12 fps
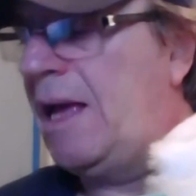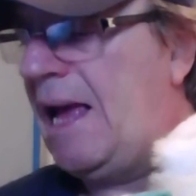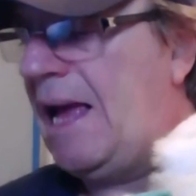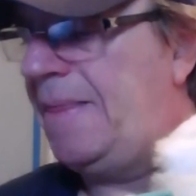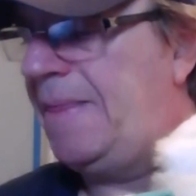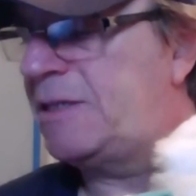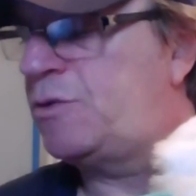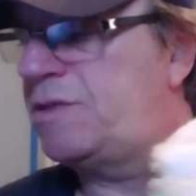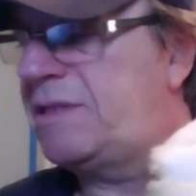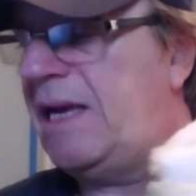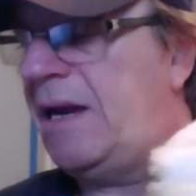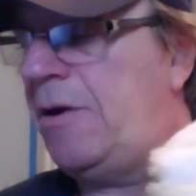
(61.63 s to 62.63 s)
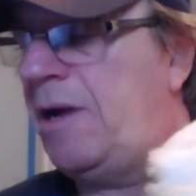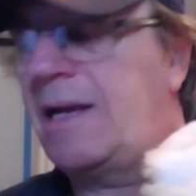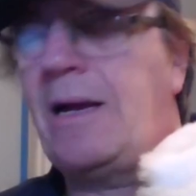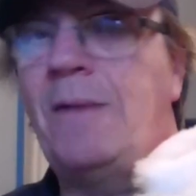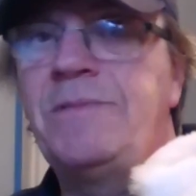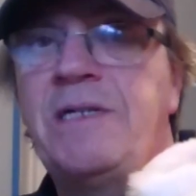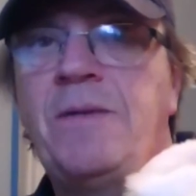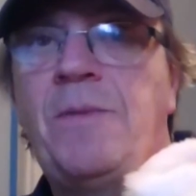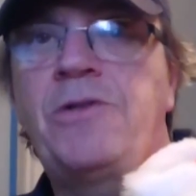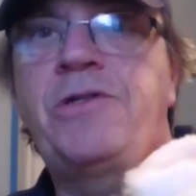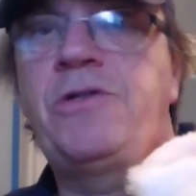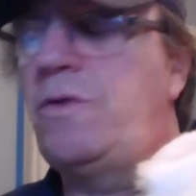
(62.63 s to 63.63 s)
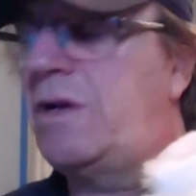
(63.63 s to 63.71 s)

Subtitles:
and this was there. It comes in a multitude of